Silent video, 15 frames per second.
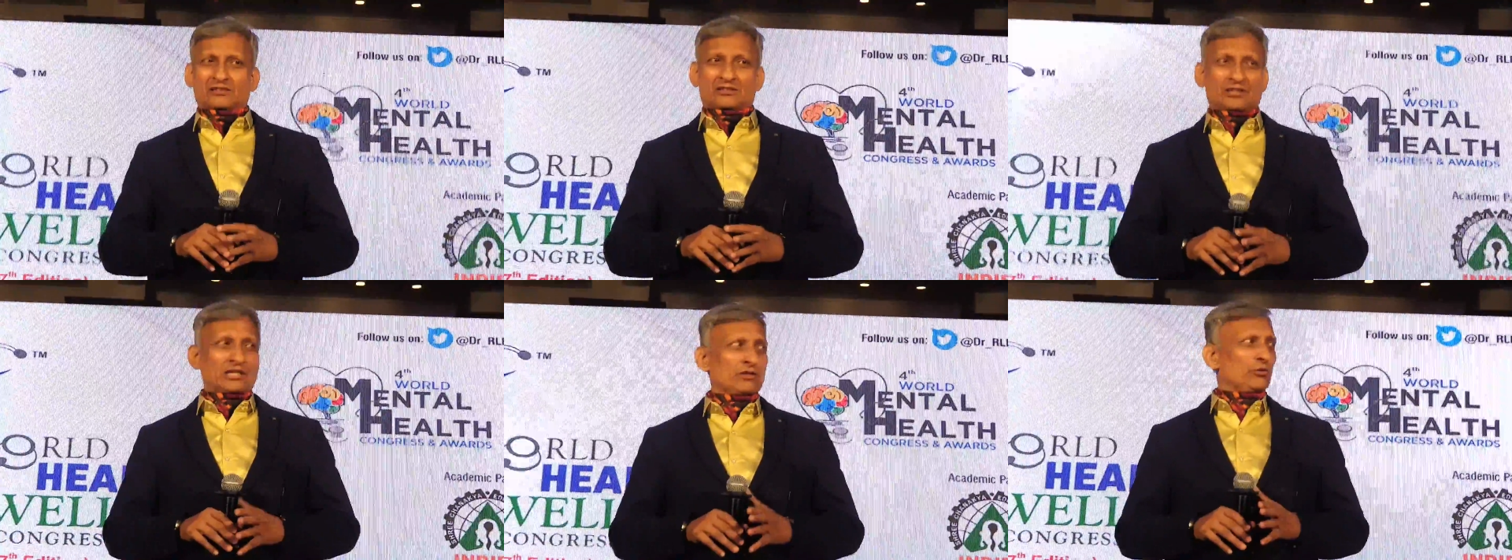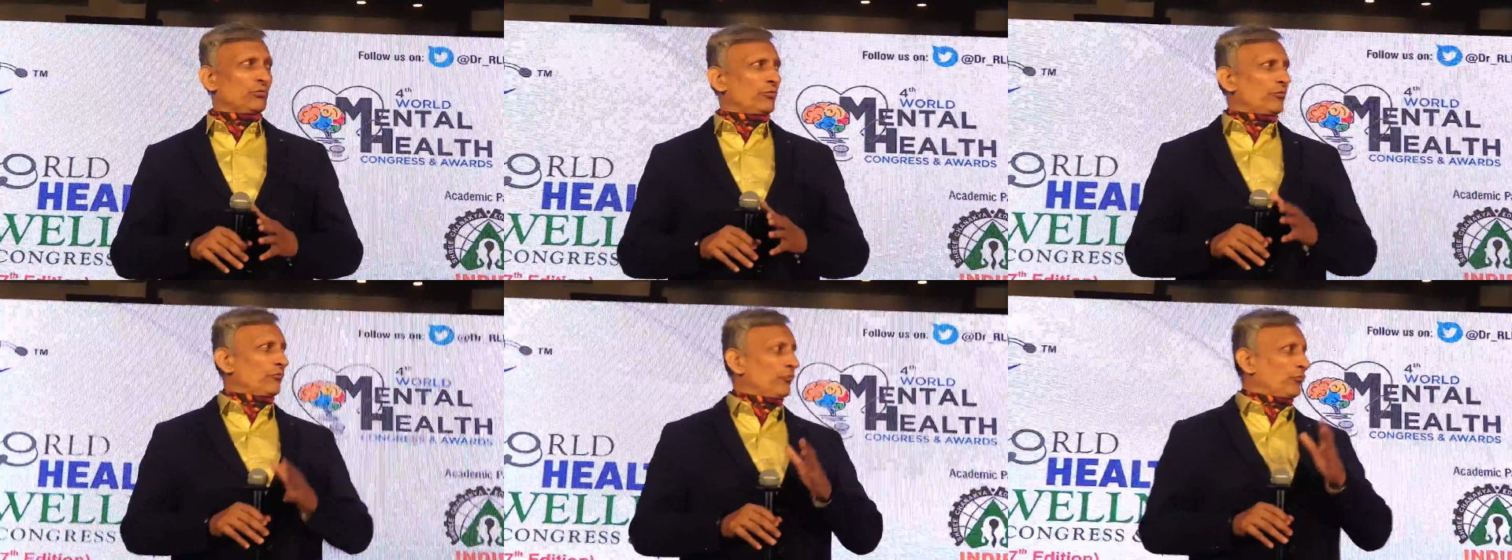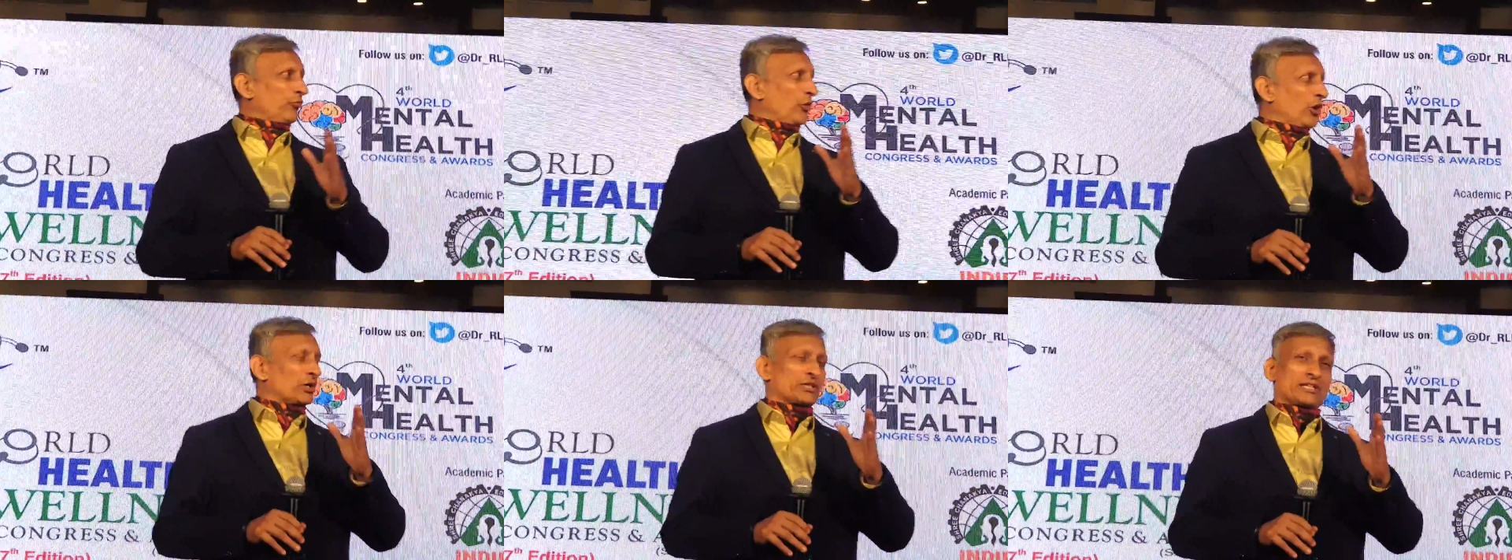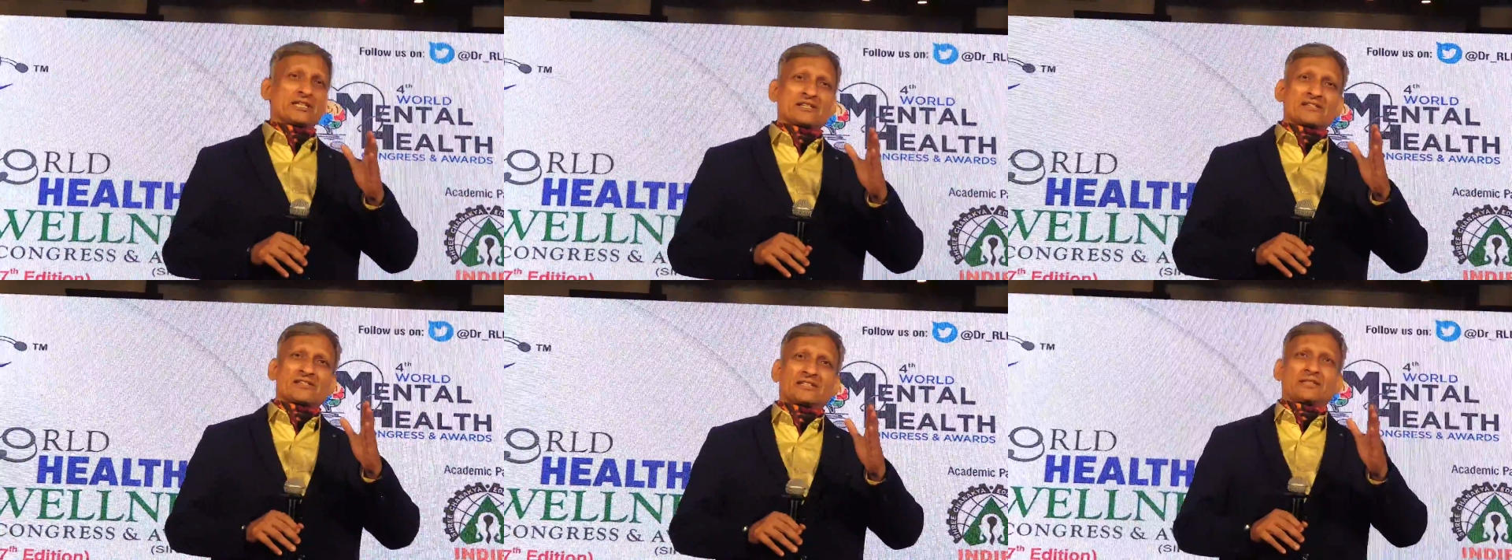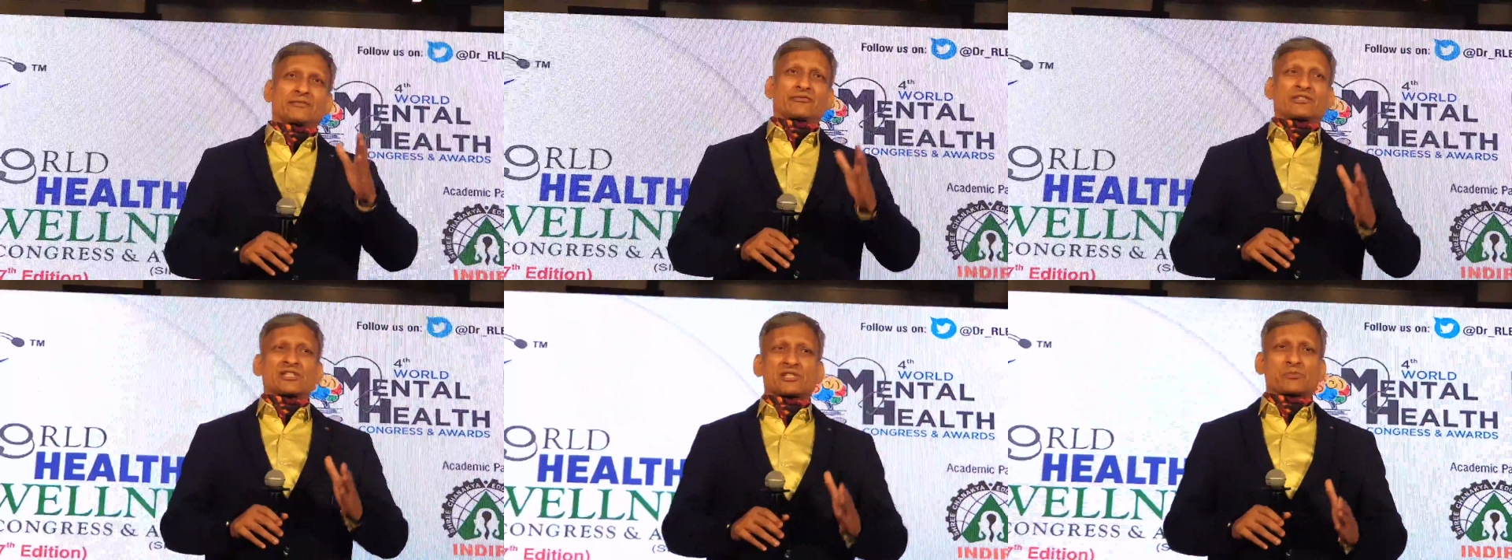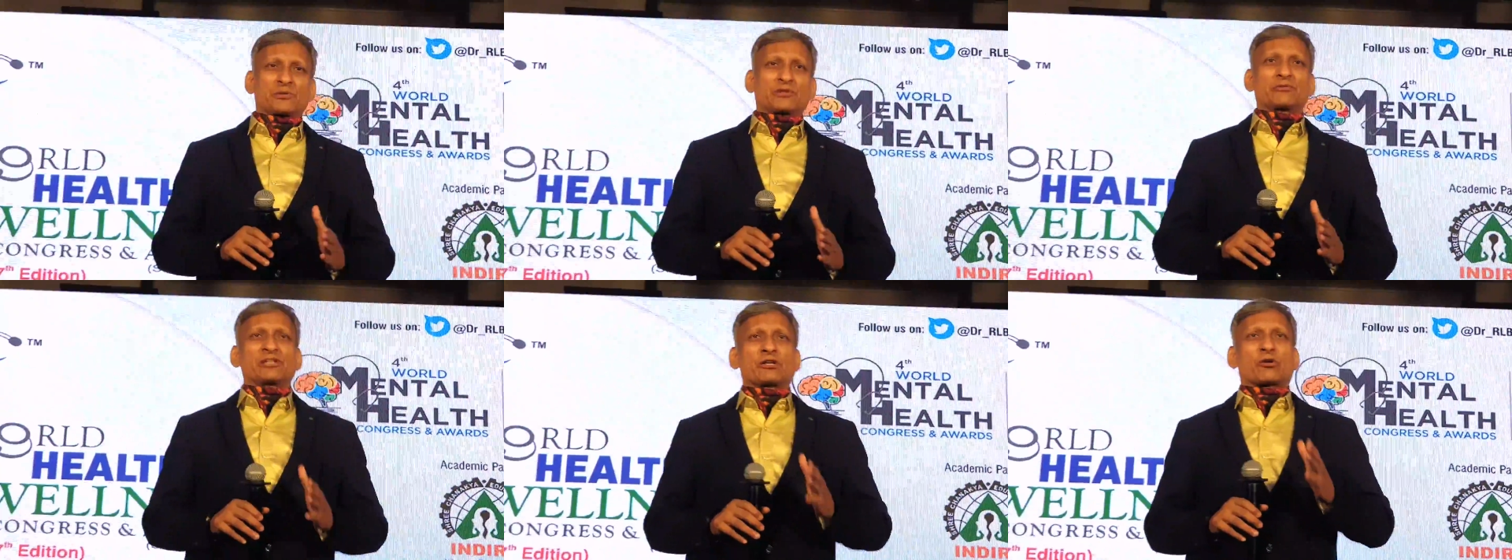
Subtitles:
Now, what is the difference between